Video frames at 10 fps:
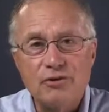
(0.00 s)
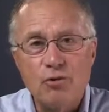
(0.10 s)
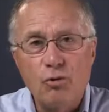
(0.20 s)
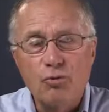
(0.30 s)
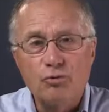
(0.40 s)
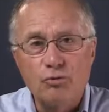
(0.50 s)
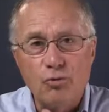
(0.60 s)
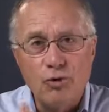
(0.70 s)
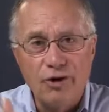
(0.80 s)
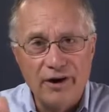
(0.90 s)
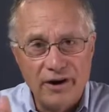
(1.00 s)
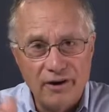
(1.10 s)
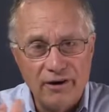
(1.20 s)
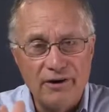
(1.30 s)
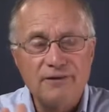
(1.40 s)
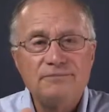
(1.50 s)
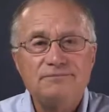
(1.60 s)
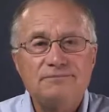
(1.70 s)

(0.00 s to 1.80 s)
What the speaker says: Cold War era,